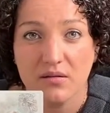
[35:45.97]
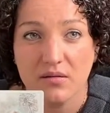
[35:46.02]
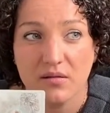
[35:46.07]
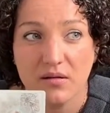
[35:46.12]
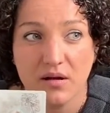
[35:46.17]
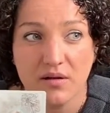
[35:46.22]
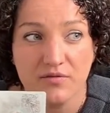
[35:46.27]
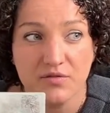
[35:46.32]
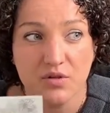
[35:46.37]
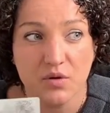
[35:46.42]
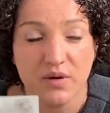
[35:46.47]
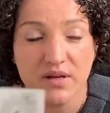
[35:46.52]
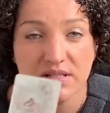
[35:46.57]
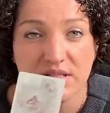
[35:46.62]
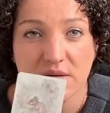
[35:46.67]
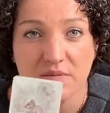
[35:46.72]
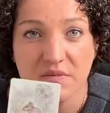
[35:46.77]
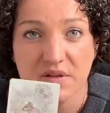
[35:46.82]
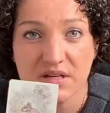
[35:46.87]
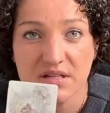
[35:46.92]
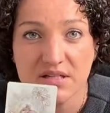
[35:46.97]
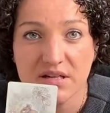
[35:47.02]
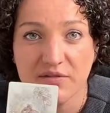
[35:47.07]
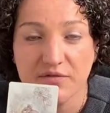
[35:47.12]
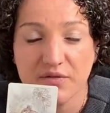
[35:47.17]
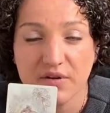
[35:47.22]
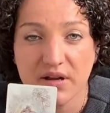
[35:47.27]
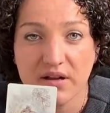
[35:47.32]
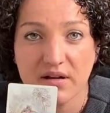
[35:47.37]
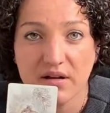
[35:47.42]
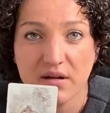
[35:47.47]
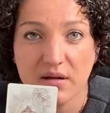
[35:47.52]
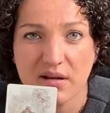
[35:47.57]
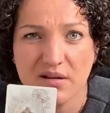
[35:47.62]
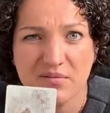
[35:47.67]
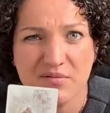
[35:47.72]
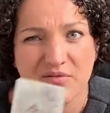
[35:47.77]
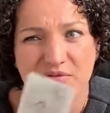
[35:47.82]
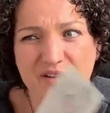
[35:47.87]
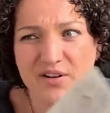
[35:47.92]
of doing something different,
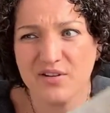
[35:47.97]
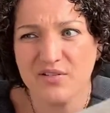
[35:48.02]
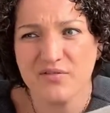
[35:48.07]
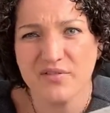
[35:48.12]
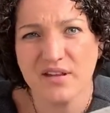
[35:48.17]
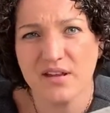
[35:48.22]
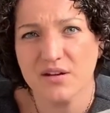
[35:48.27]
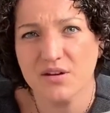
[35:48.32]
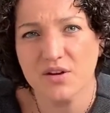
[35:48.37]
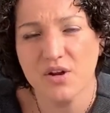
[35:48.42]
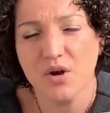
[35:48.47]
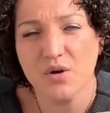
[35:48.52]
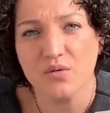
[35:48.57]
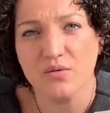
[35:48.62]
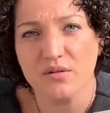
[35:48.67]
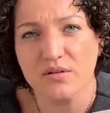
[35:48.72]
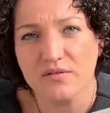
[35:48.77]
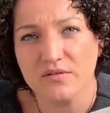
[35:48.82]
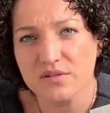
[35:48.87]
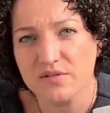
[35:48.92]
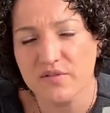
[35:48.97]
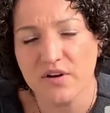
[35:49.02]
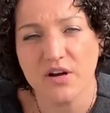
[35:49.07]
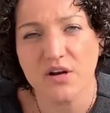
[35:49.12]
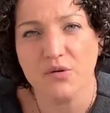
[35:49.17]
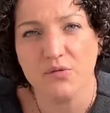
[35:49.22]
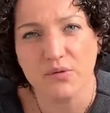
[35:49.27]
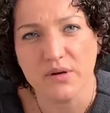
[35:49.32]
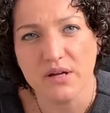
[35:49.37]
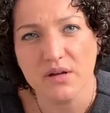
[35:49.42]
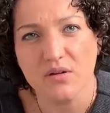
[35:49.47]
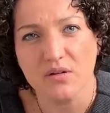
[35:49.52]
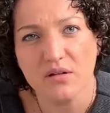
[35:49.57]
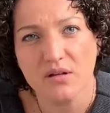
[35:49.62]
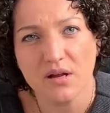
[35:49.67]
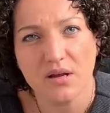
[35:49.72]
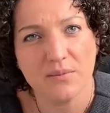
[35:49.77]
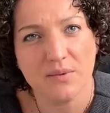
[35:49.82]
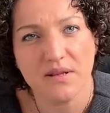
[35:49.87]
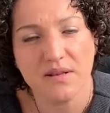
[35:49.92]
and fear of the unknown is very real.
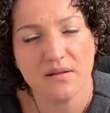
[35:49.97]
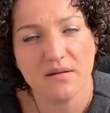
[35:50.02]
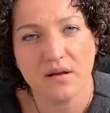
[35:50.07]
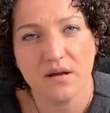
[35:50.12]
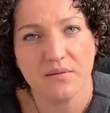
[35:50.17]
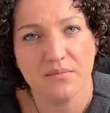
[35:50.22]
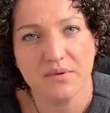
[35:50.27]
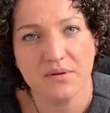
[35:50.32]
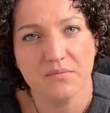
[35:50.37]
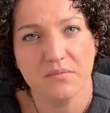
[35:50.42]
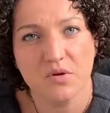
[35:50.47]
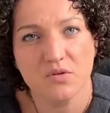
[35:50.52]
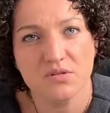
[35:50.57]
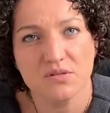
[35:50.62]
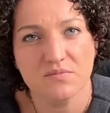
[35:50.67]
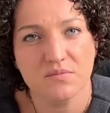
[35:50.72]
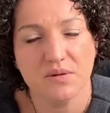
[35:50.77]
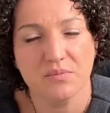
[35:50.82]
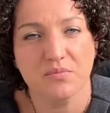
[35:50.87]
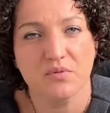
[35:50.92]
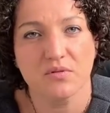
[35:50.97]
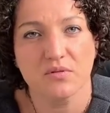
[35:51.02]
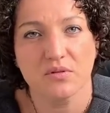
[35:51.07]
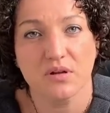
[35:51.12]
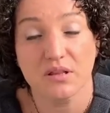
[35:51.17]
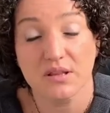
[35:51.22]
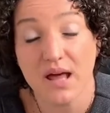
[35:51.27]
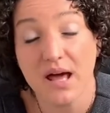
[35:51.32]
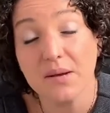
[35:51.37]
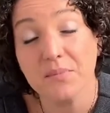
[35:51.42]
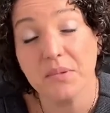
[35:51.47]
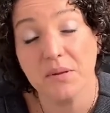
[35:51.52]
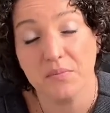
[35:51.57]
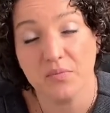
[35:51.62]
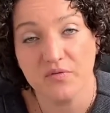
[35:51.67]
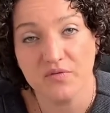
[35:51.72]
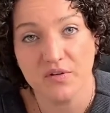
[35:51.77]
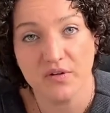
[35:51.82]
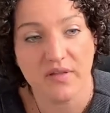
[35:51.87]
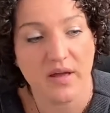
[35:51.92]
I mean, a lot of people
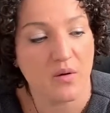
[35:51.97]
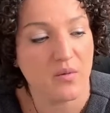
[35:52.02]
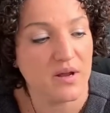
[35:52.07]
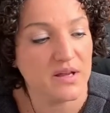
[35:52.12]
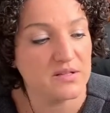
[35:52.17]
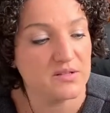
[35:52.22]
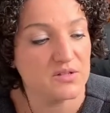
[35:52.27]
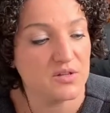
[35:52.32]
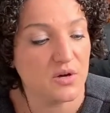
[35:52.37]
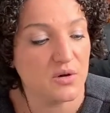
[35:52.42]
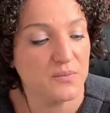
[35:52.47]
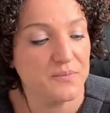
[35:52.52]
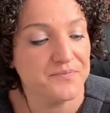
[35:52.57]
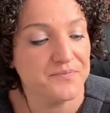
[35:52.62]
feel that way. So,